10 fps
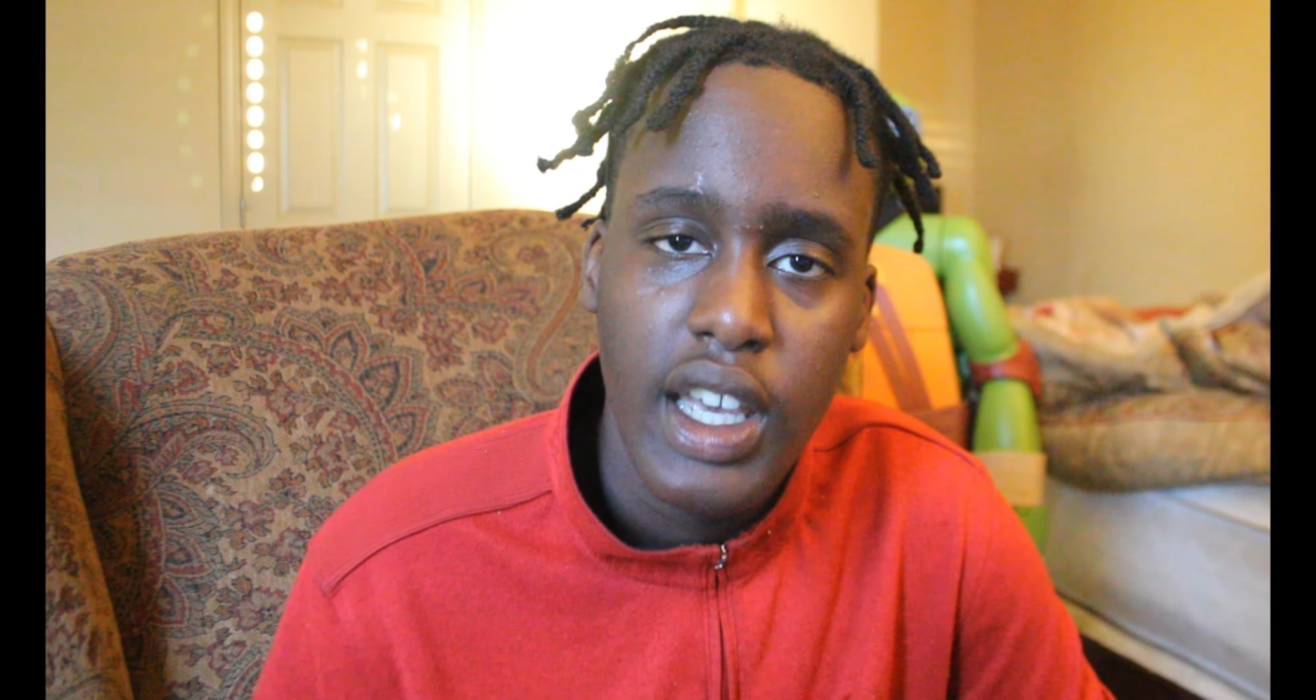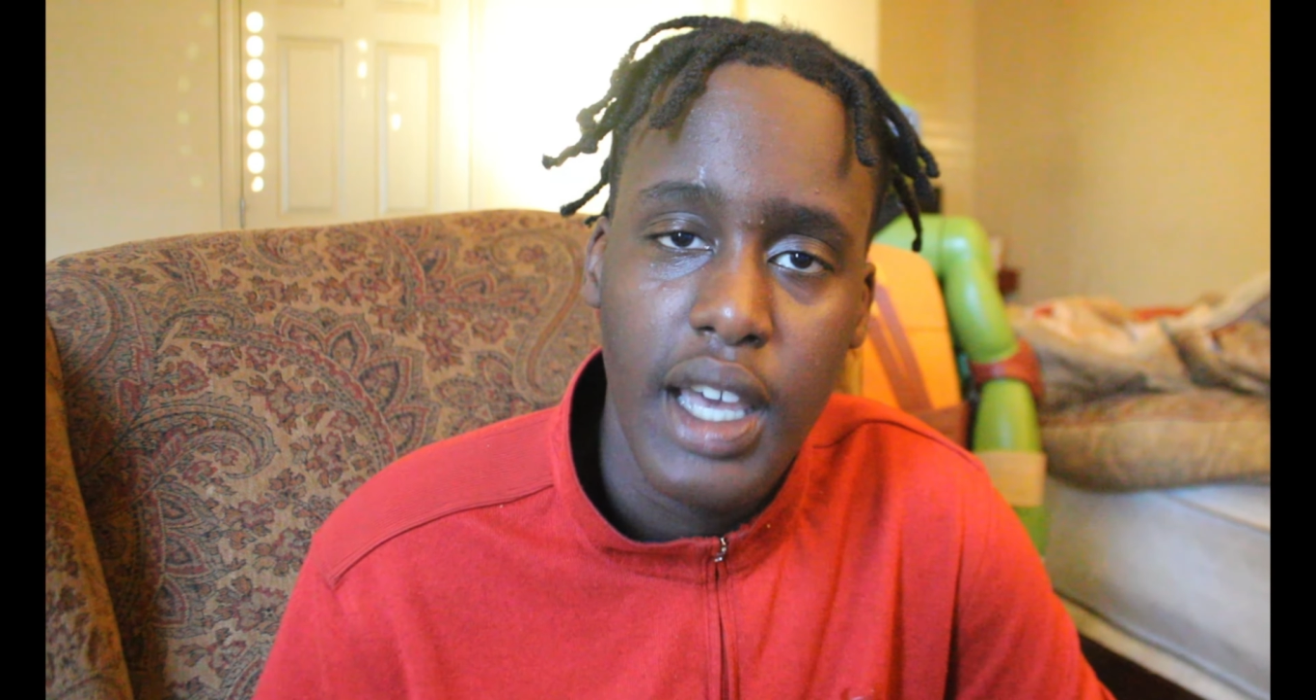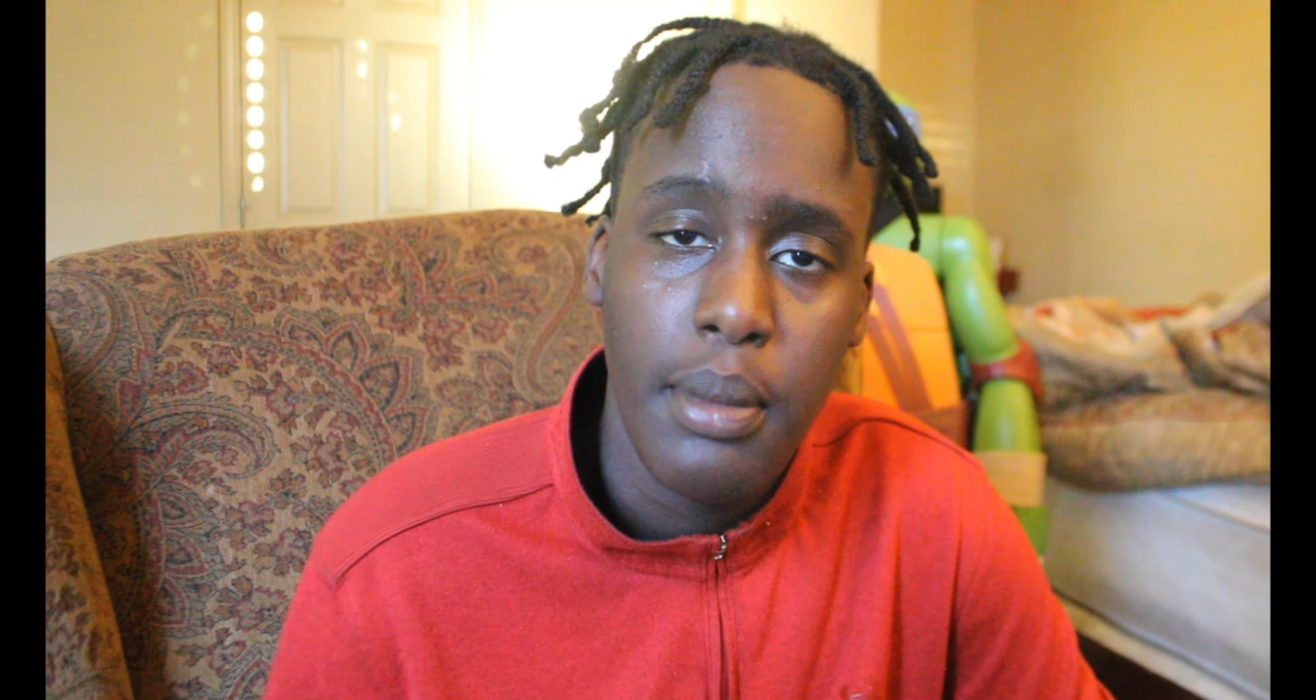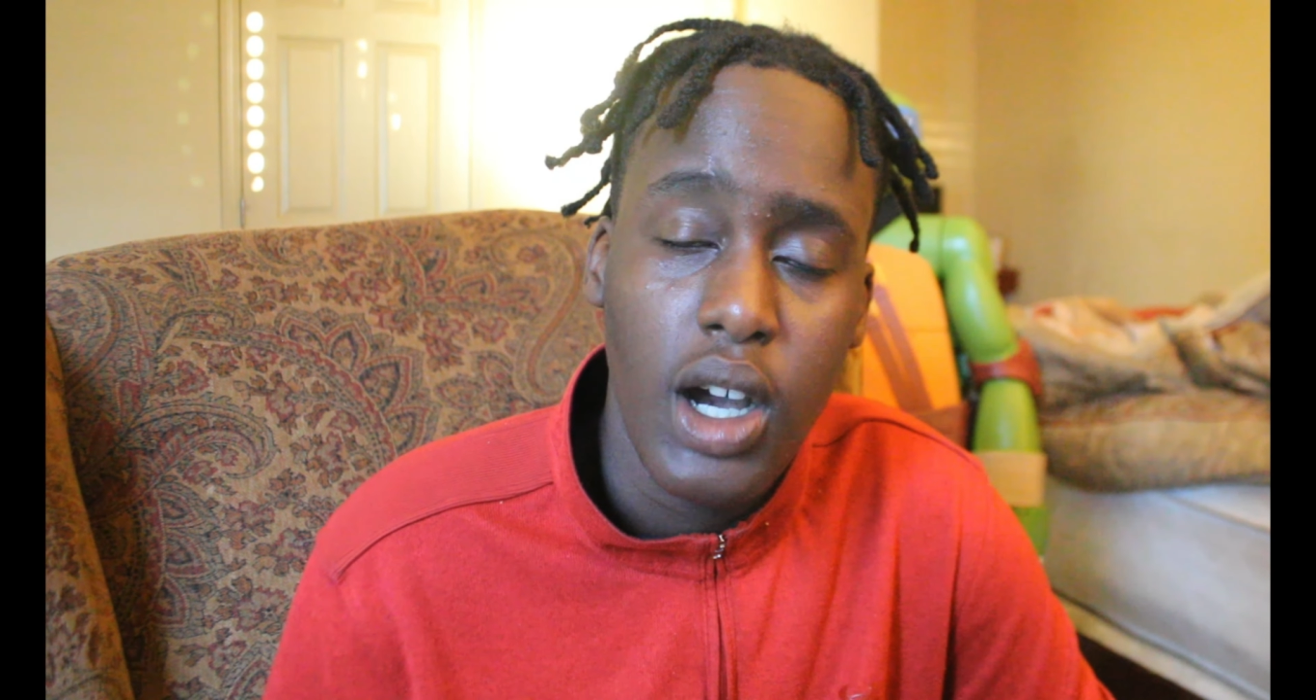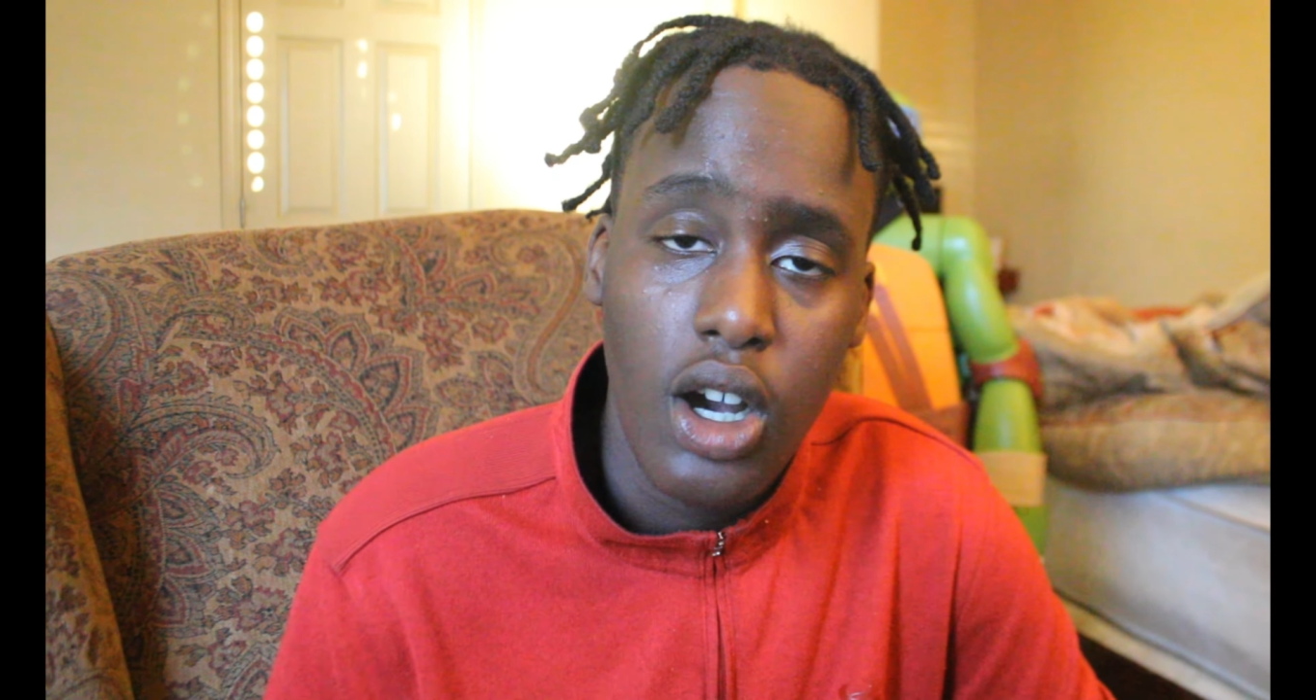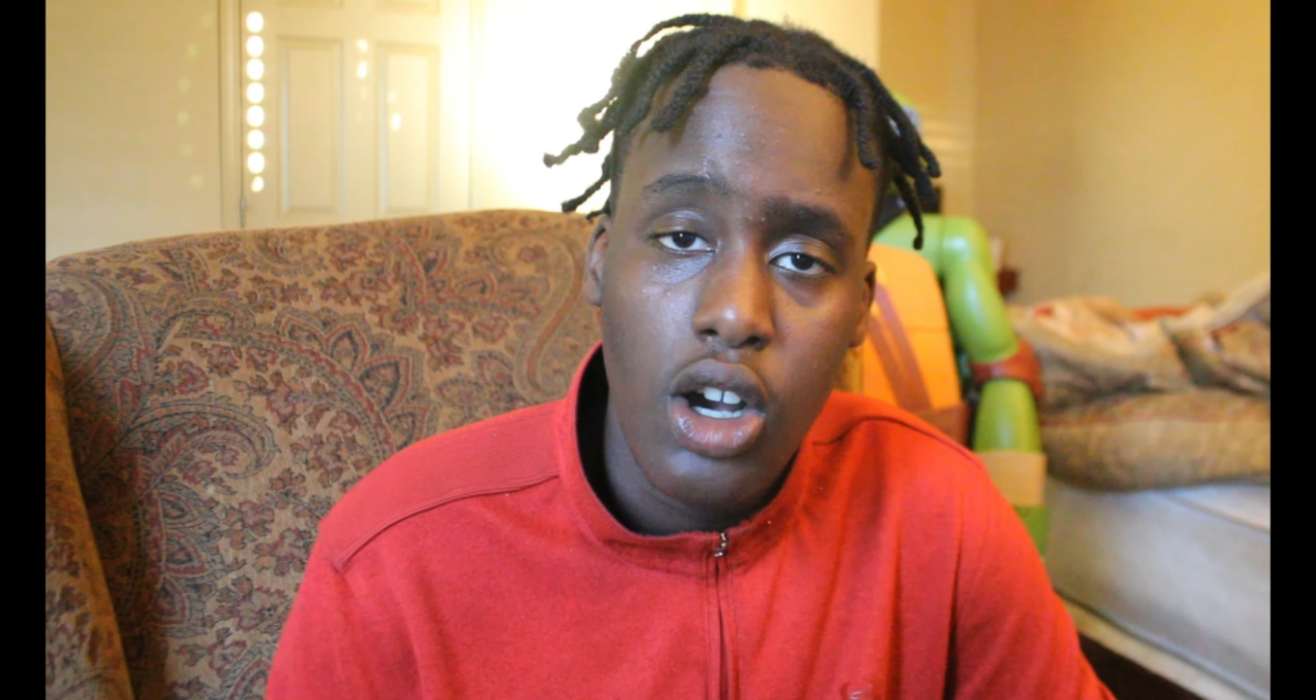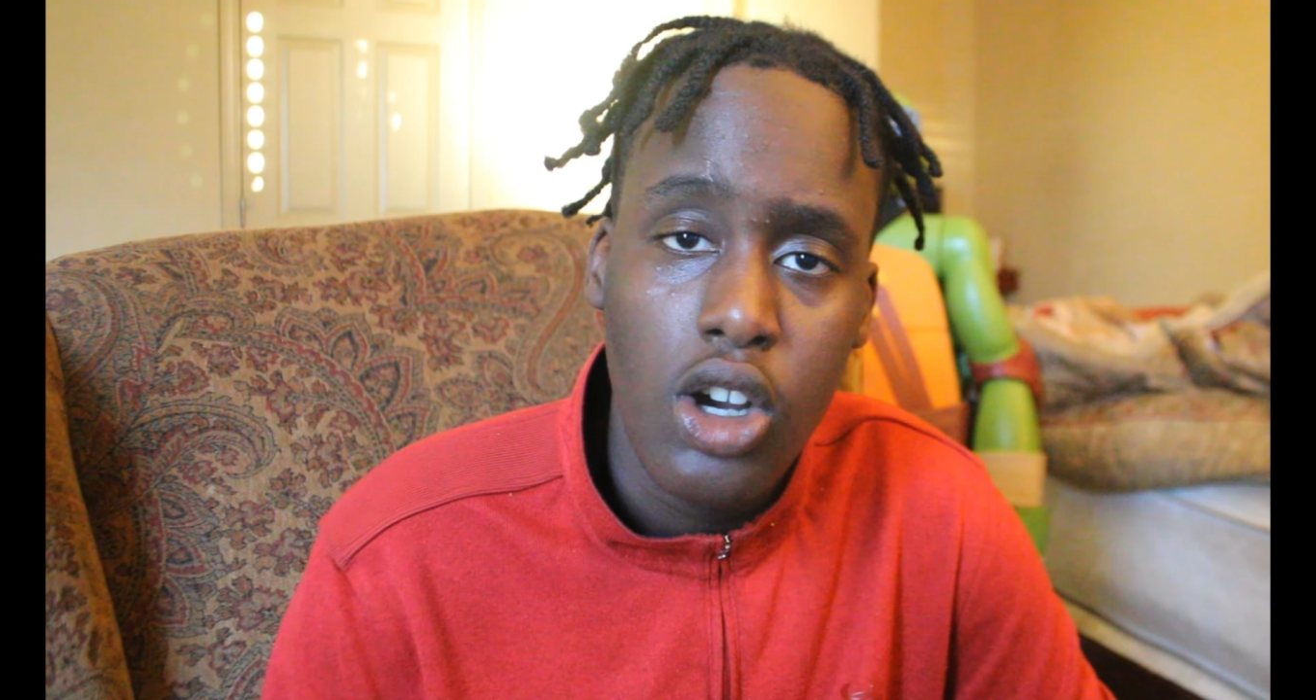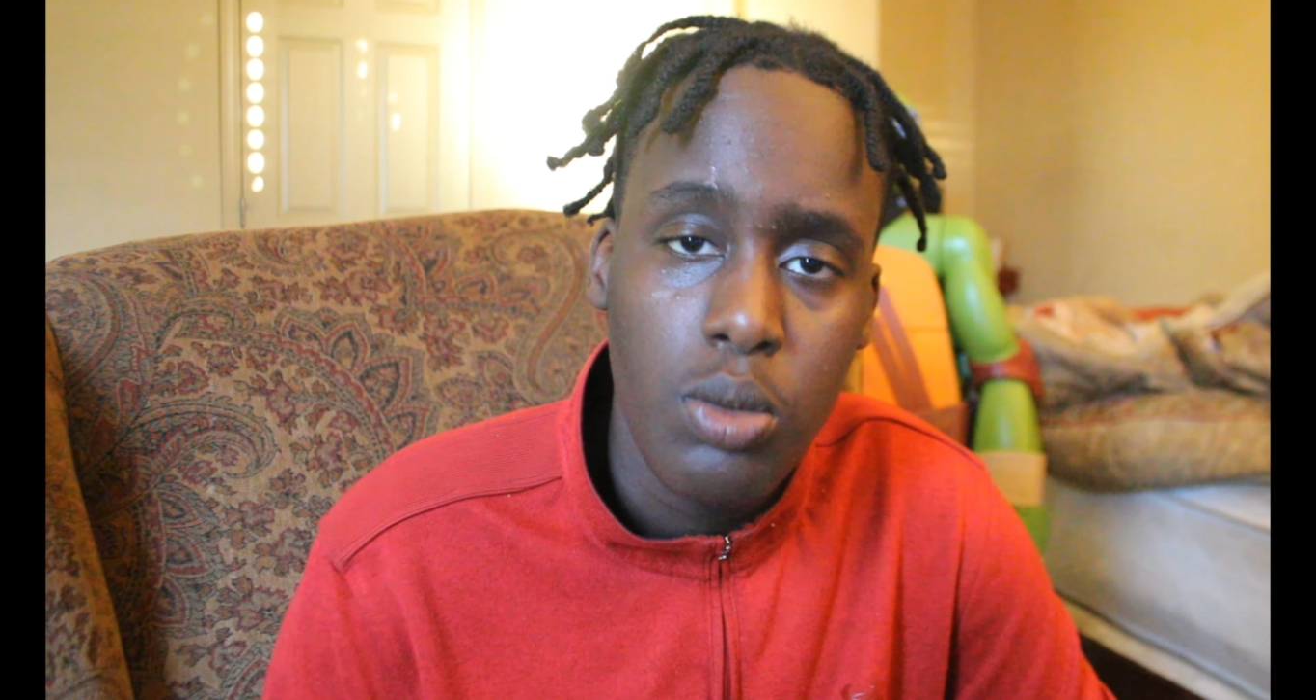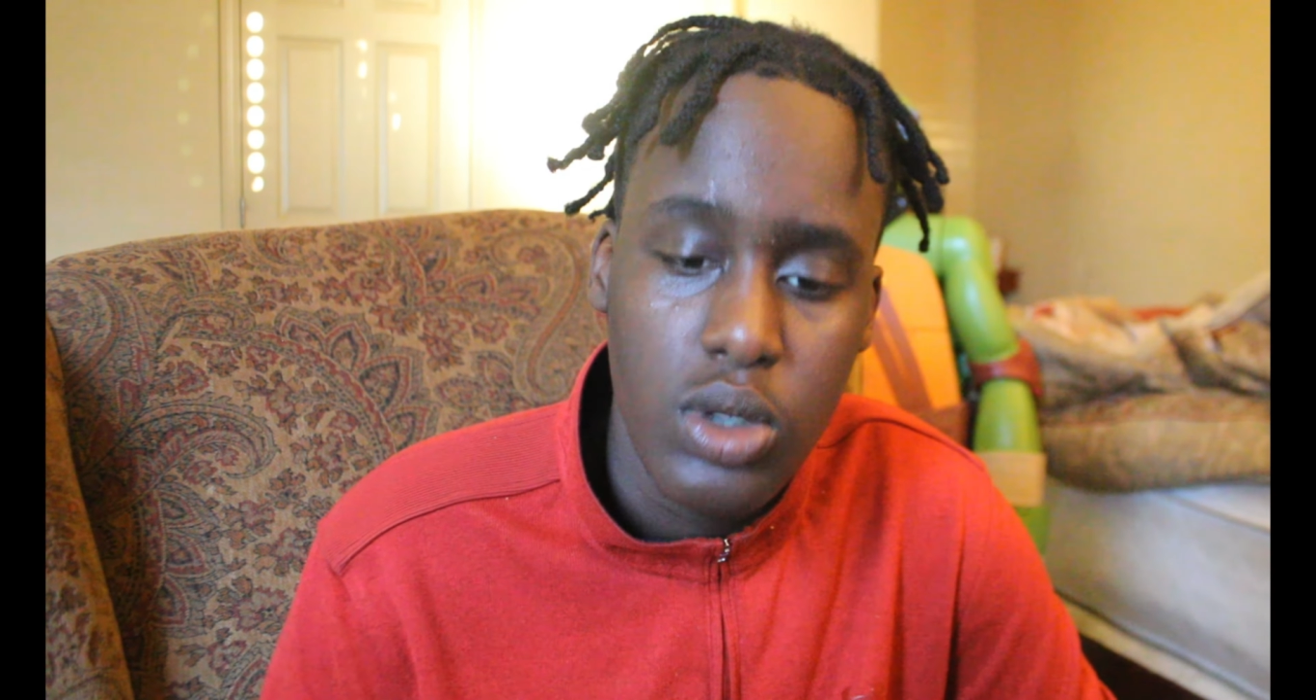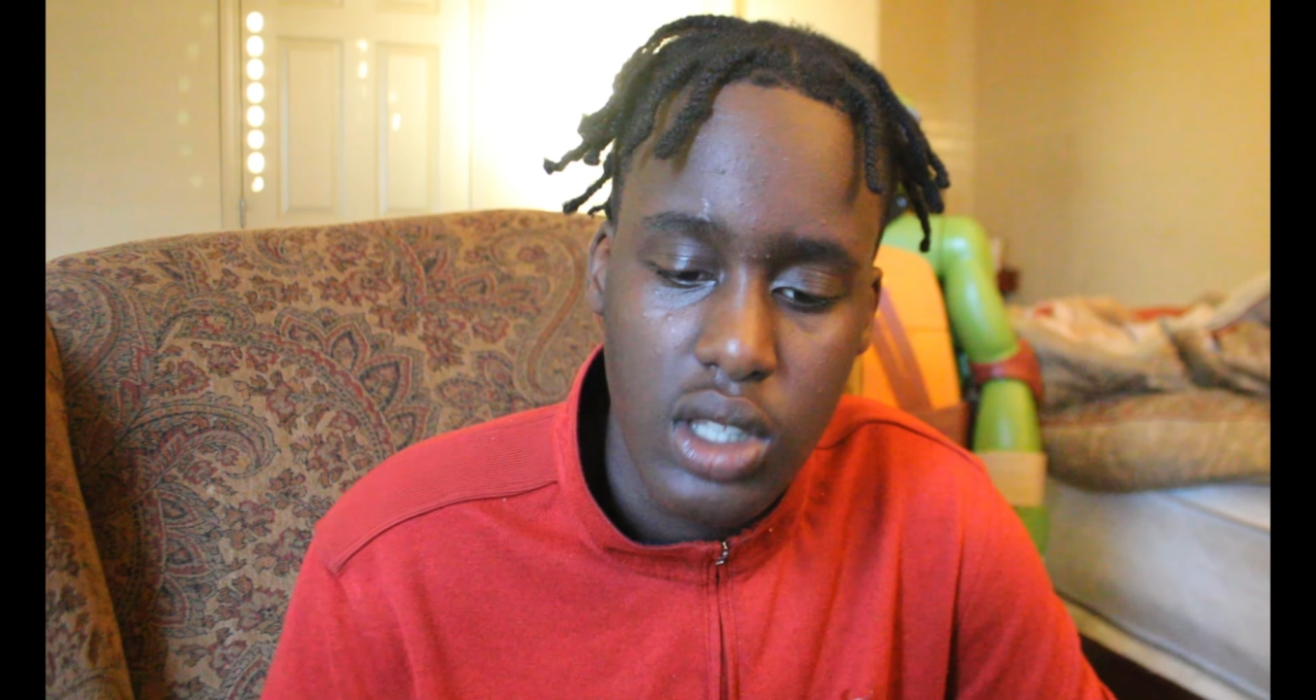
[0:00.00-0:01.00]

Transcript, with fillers: And my arm